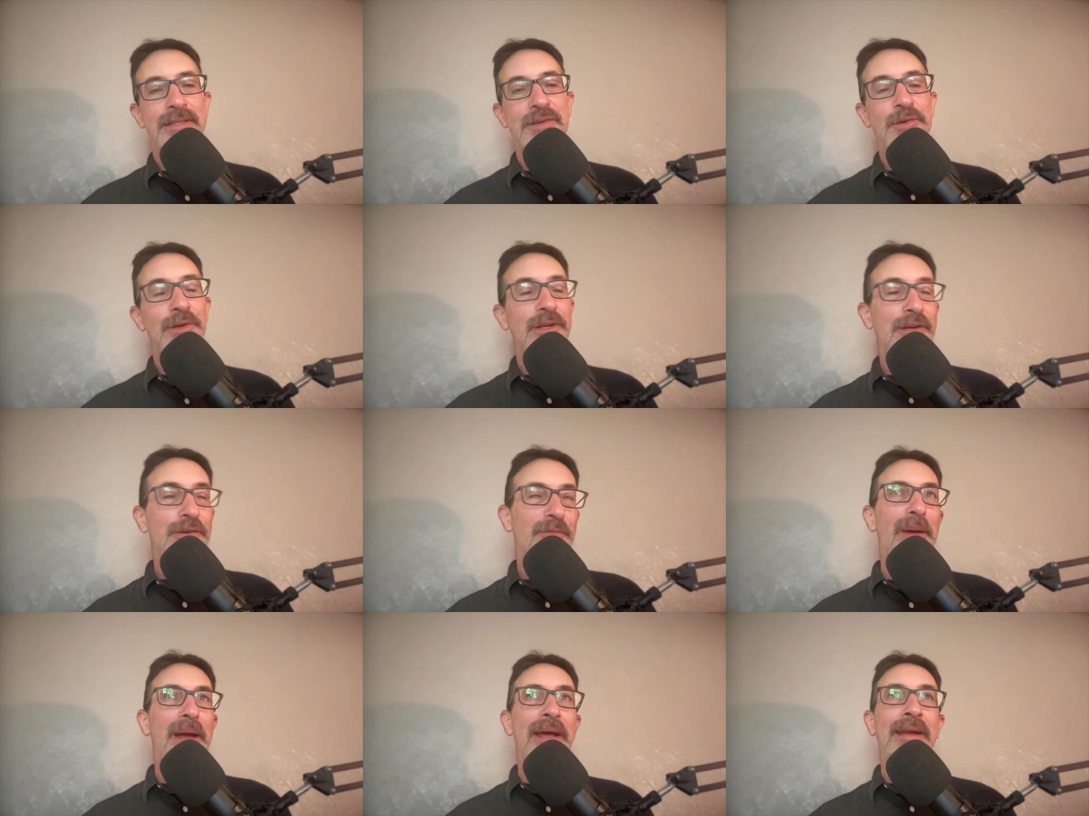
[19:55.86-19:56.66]
so
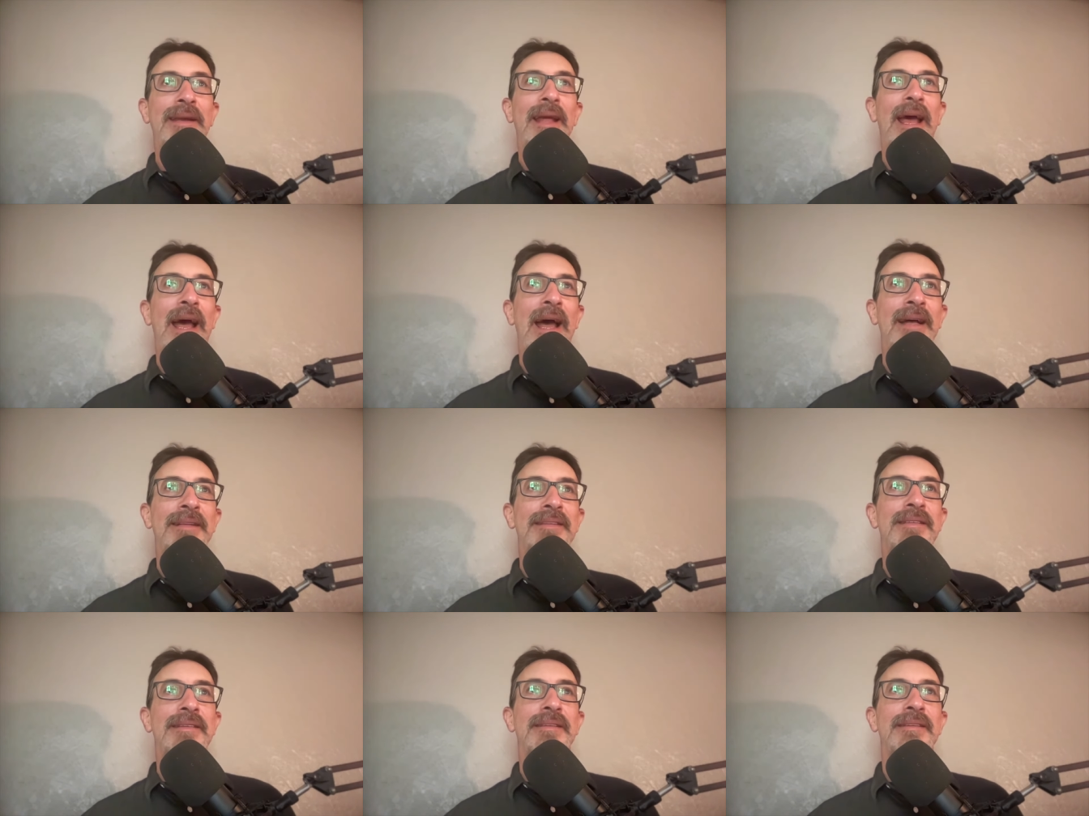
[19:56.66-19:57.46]
you've been at
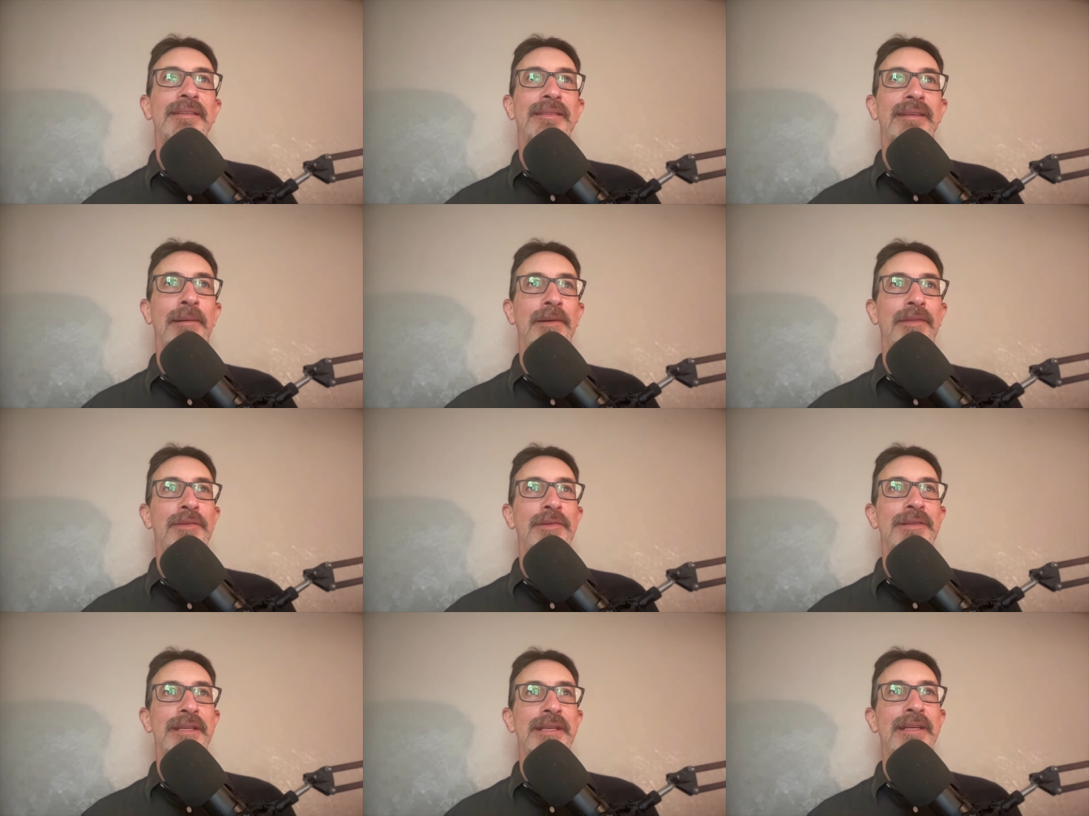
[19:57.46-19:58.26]

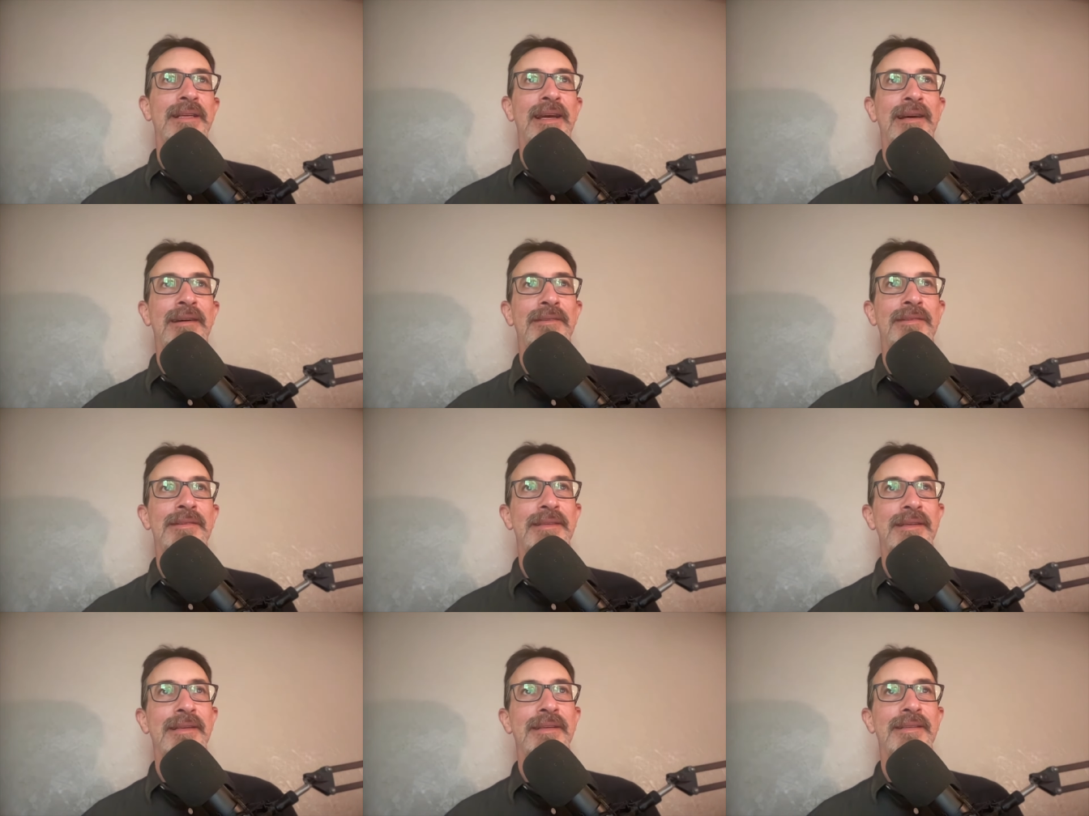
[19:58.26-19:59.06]
W3C now
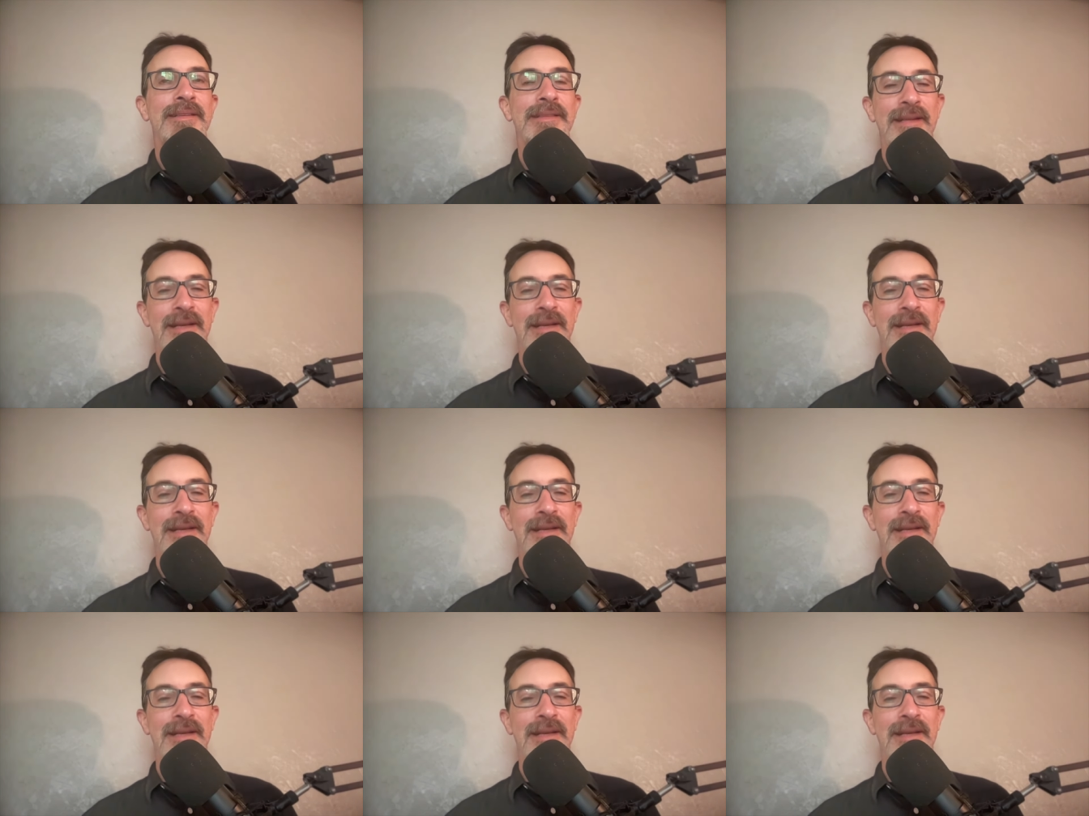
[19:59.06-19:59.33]
since